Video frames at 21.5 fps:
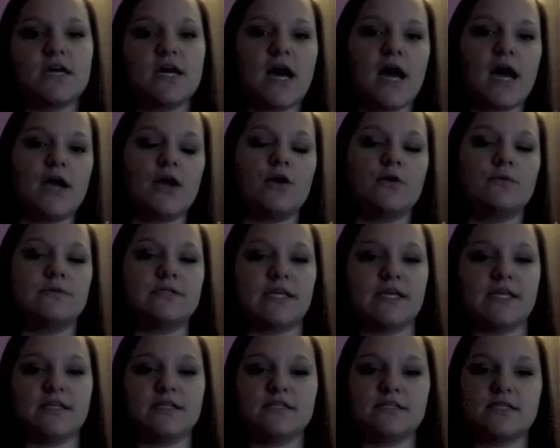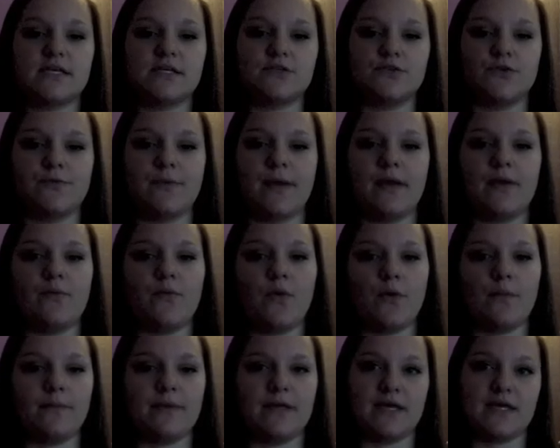I hope Dayton's next roommate
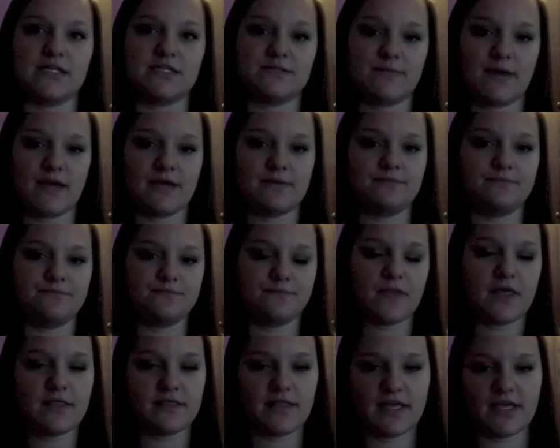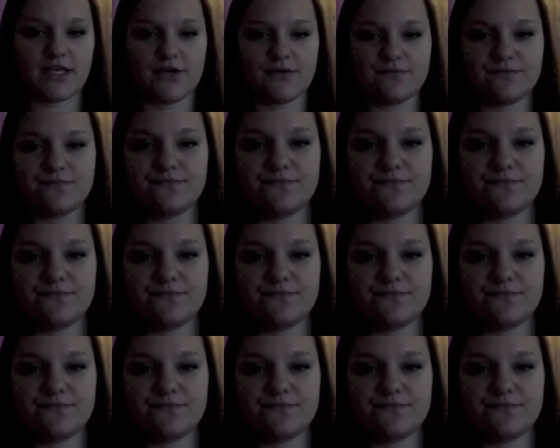won't be as bad. Thank you.